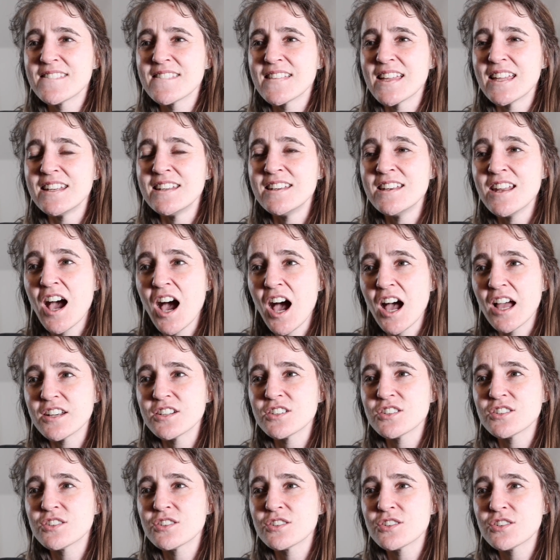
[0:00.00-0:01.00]
And
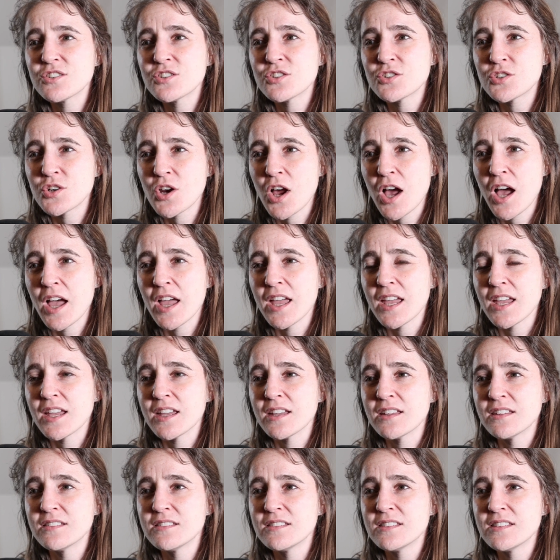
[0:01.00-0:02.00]
not
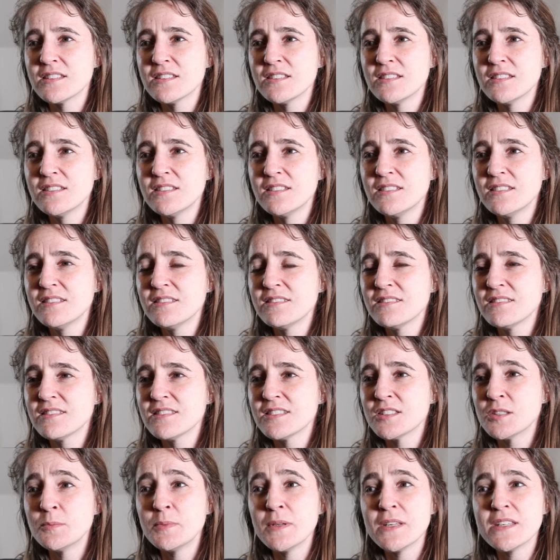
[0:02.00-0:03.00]
trying
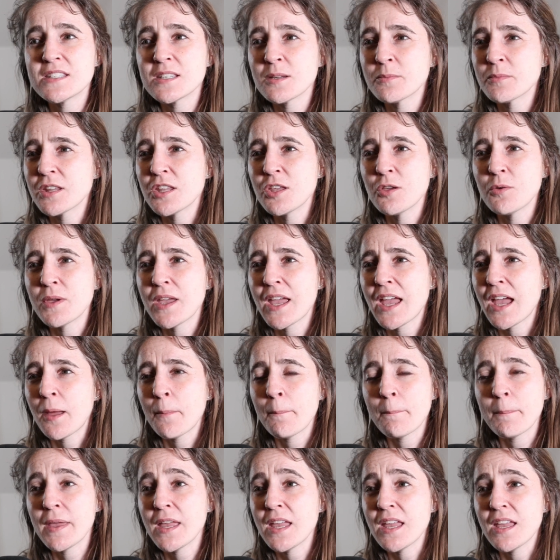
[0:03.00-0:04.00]
to be something you
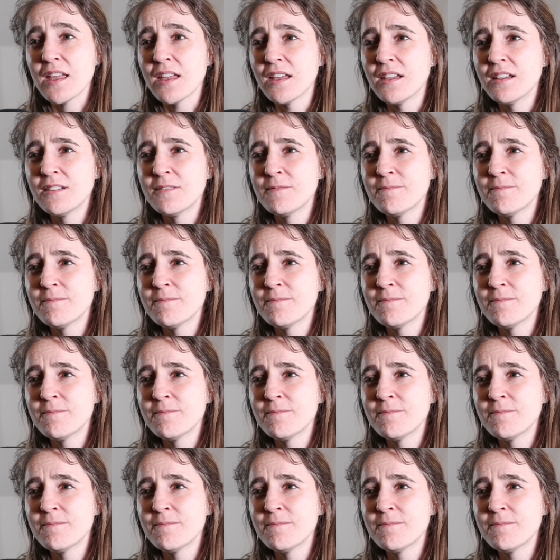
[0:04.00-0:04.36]
can't be.